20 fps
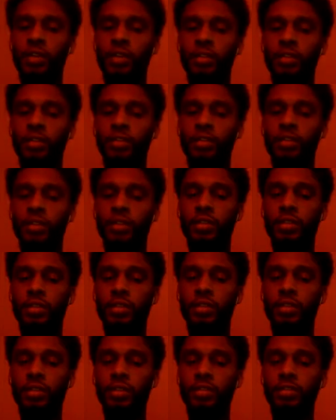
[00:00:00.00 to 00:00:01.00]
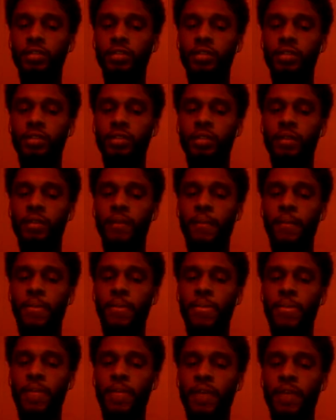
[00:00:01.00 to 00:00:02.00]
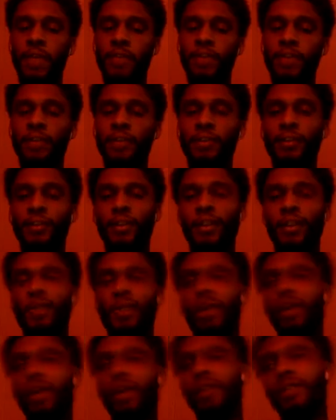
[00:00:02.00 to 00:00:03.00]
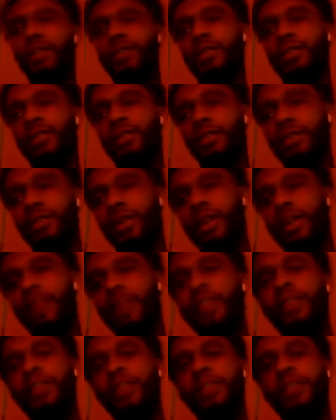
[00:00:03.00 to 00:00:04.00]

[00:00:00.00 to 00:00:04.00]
was a good ass idea. I'm trying to figure out why he holla at